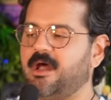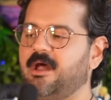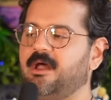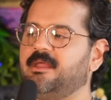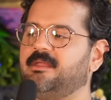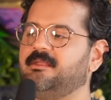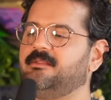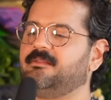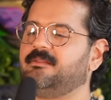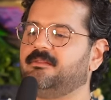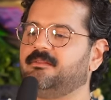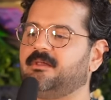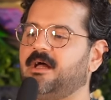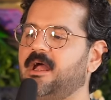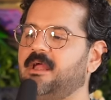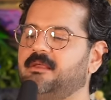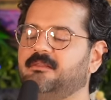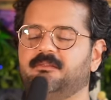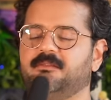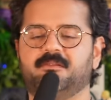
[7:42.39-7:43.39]
I
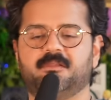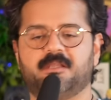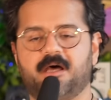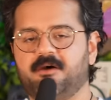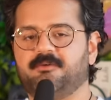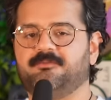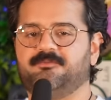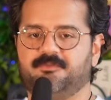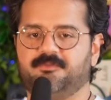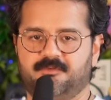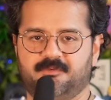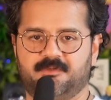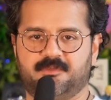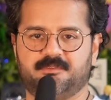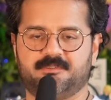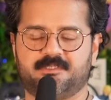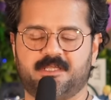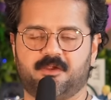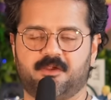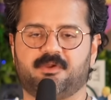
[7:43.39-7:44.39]
love
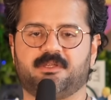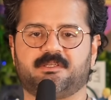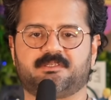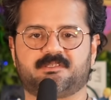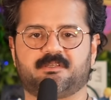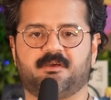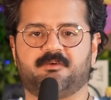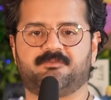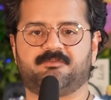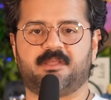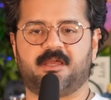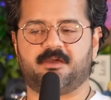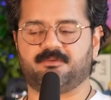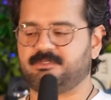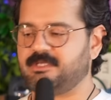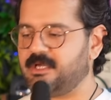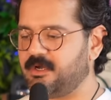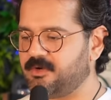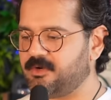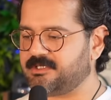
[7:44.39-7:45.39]
tearing stuff down.
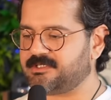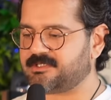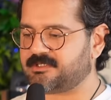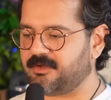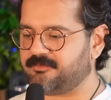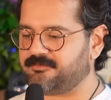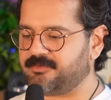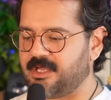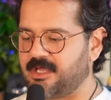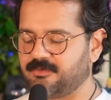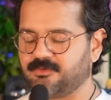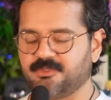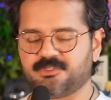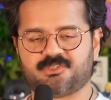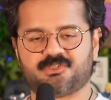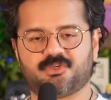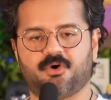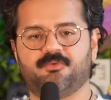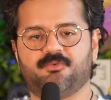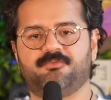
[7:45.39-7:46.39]
Tearing stuff down is so